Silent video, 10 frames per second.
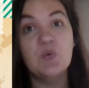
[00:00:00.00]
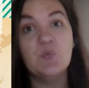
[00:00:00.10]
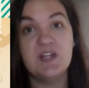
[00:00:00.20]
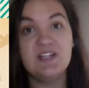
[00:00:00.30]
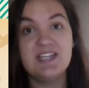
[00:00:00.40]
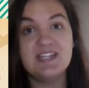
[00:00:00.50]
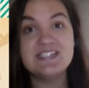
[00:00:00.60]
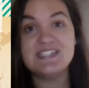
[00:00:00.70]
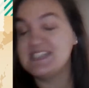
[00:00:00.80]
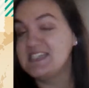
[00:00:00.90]
really,
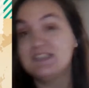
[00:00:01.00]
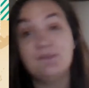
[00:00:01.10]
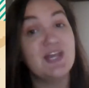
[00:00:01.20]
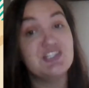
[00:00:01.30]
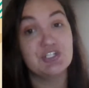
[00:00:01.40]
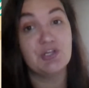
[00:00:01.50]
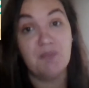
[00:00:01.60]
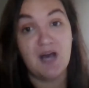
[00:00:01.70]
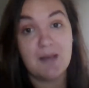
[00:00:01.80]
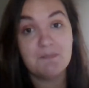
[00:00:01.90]
Disney's the magical
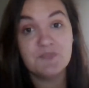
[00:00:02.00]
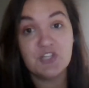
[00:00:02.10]
mom.